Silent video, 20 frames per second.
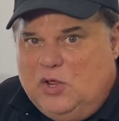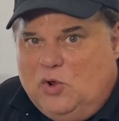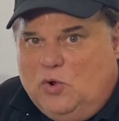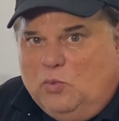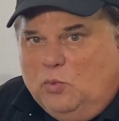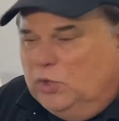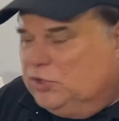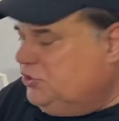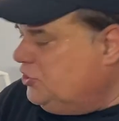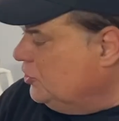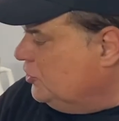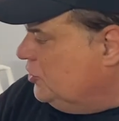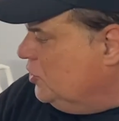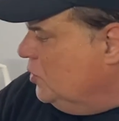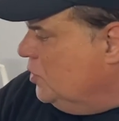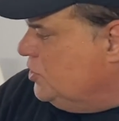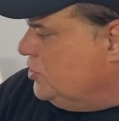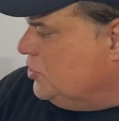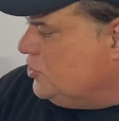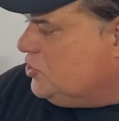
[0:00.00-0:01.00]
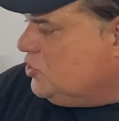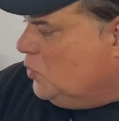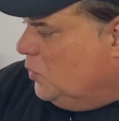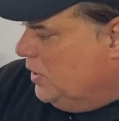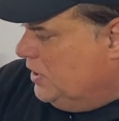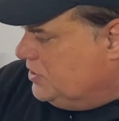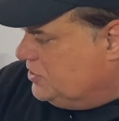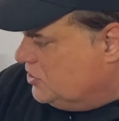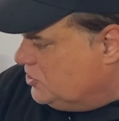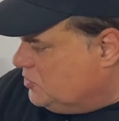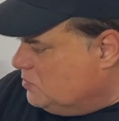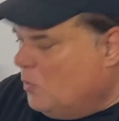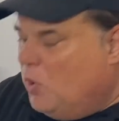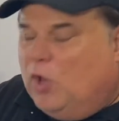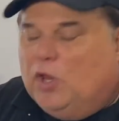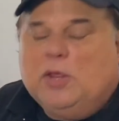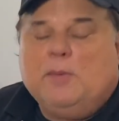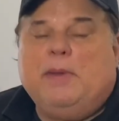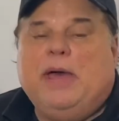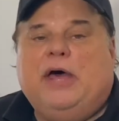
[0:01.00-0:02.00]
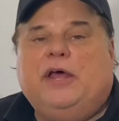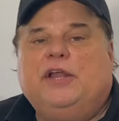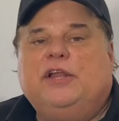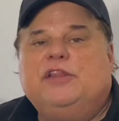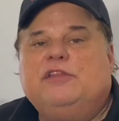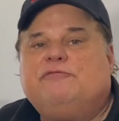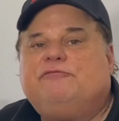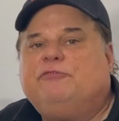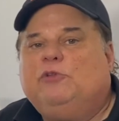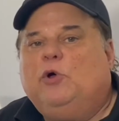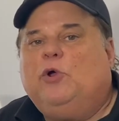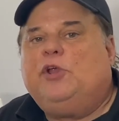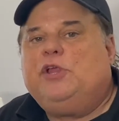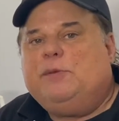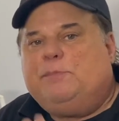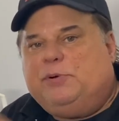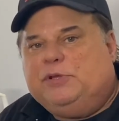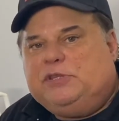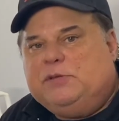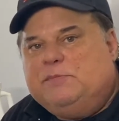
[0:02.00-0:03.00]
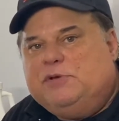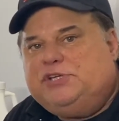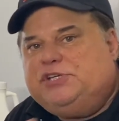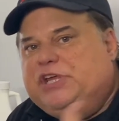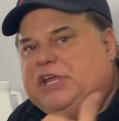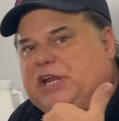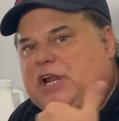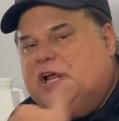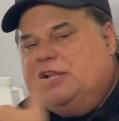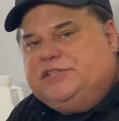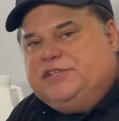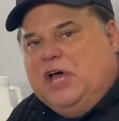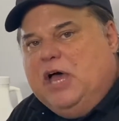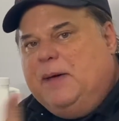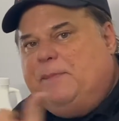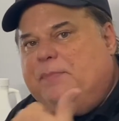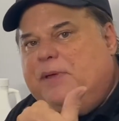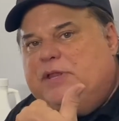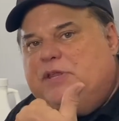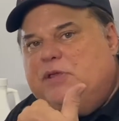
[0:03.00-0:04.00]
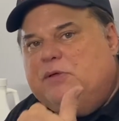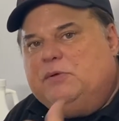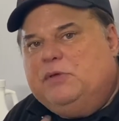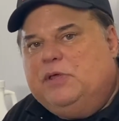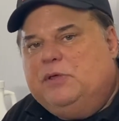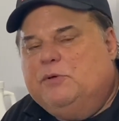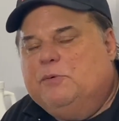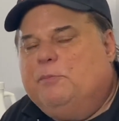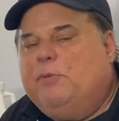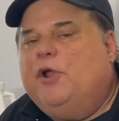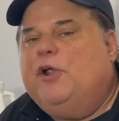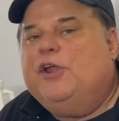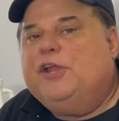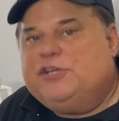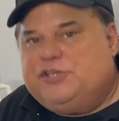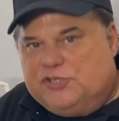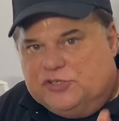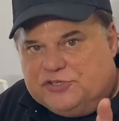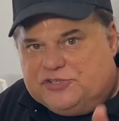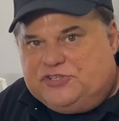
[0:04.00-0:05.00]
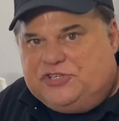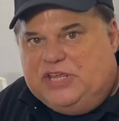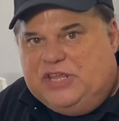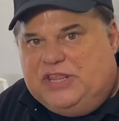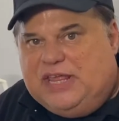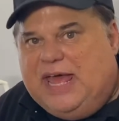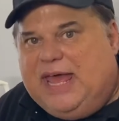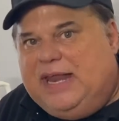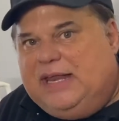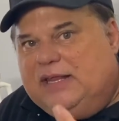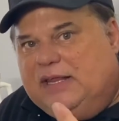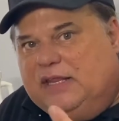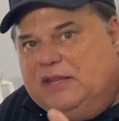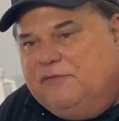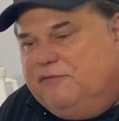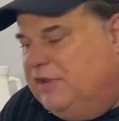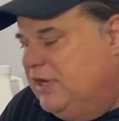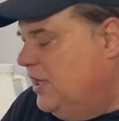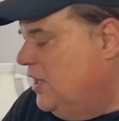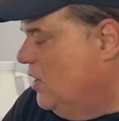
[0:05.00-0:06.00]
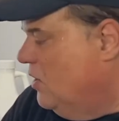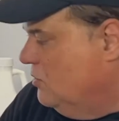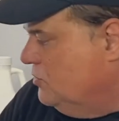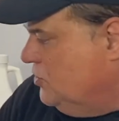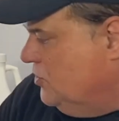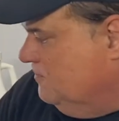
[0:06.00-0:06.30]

What you'll do is you'll squeeze a small amount on the floor, you put the machine on top, and you burnish. You'll see that in the videos.